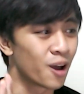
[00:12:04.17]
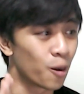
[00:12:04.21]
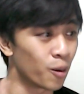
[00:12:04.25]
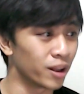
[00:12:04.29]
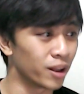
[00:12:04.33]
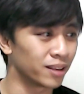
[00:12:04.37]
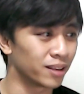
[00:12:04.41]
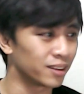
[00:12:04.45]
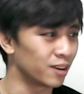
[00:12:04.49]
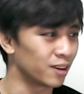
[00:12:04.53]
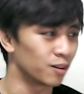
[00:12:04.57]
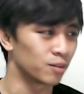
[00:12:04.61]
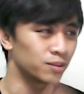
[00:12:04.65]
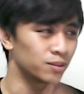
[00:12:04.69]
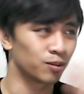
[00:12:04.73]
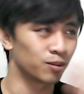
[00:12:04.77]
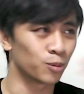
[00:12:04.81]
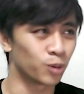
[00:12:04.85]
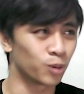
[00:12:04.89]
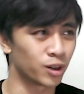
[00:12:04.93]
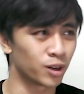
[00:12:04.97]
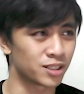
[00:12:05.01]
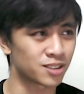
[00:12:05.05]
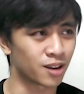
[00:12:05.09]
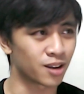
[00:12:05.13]
Well, you know,
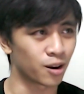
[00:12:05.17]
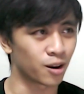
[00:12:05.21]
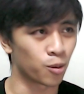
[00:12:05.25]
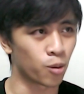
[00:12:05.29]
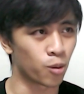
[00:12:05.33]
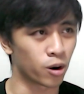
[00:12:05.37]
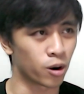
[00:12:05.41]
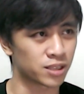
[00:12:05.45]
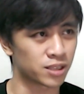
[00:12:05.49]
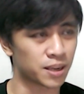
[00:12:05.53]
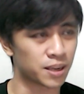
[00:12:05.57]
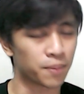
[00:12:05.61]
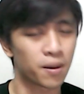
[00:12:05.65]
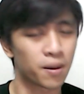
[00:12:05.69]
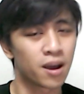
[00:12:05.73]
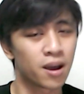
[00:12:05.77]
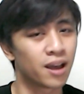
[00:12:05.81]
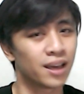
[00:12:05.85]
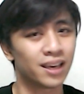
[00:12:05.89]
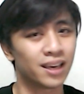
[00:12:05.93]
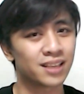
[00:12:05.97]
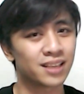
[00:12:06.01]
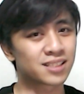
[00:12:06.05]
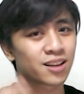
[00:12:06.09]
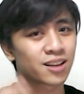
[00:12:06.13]
one's not a water type.
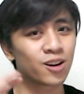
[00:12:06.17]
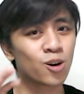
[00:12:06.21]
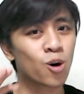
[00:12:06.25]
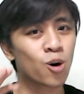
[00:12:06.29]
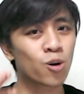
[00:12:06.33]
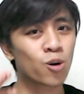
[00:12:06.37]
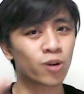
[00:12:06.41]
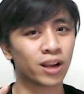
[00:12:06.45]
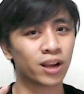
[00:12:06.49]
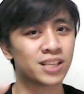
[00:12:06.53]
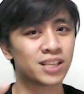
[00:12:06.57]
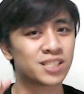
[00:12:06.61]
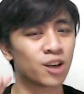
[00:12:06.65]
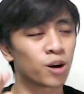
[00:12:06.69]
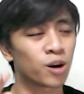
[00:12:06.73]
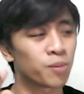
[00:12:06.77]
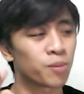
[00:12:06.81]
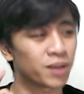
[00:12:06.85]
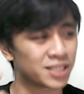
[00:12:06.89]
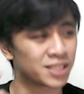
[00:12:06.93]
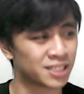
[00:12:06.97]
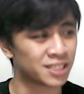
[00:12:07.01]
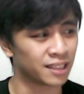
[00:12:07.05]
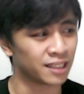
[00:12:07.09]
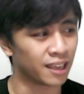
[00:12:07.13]
It's gonna go crazy on
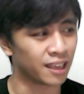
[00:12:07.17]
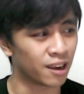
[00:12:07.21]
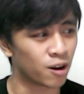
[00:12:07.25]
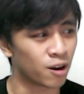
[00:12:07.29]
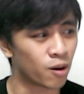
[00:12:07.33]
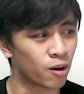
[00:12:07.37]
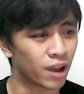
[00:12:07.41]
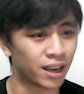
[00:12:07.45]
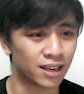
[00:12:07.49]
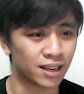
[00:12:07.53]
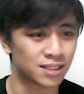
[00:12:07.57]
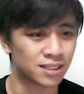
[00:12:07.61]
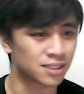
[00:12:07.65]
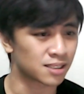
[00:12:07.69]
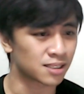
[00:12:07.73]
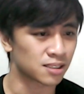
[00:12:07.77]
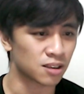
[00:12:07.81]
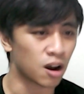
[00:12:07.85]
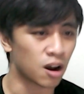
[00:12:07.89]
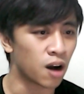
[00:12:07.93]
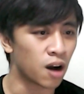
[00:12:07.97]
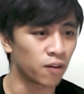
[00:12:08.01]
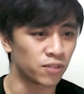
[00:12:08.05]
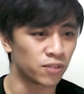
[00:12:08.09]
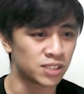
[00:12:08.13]
my Leo, and it's
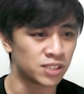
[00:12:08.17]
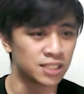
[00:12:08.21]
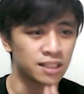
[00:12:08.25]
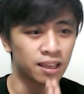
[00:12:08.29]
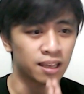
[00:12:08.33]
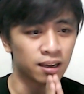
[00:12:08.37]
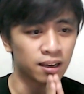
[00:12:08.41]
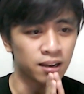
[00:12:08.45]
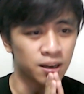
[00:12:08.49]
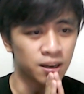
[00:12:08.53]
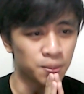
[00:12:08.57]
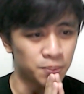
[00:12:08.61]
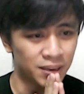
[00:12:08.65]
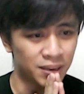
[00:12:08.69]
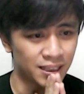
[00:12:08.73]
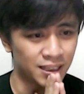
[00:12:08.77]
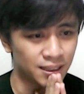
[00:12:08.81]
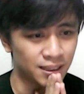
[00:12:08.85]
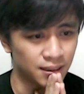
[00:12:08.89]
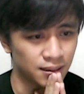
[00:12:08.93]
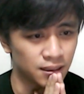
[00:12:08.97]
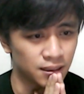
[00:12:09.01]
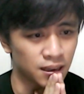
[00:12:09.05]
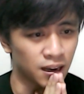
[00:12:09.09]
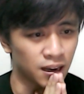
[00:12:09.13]
obviously like gonna beat
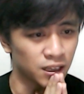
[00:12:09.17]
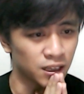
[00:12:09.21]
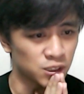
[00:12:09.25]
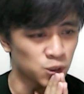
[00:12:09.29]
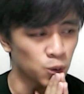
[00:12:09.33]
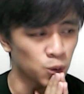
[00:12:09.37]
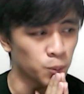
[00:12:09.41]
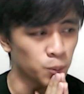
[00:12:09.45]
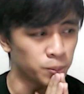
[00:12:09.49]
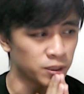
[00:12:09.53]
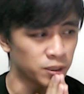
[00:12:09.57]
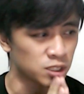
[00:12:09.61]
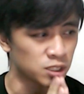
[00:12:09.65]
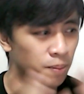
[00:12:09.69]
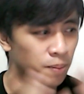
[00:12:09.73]
Tropius.